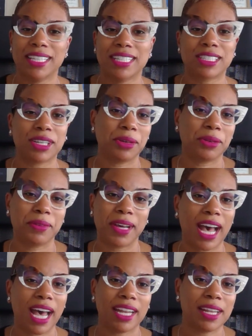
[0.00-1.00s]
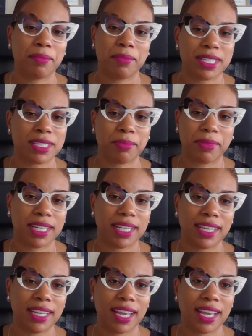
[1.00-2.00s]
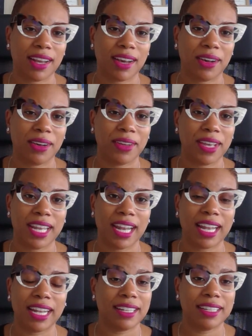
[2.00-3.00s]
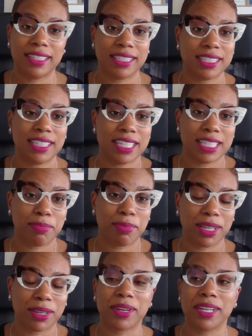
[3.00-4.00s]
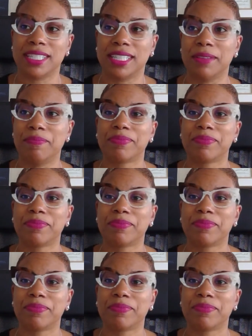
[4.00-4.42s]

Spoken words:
So I didn't miss money at all. And I just didn't spend crazy.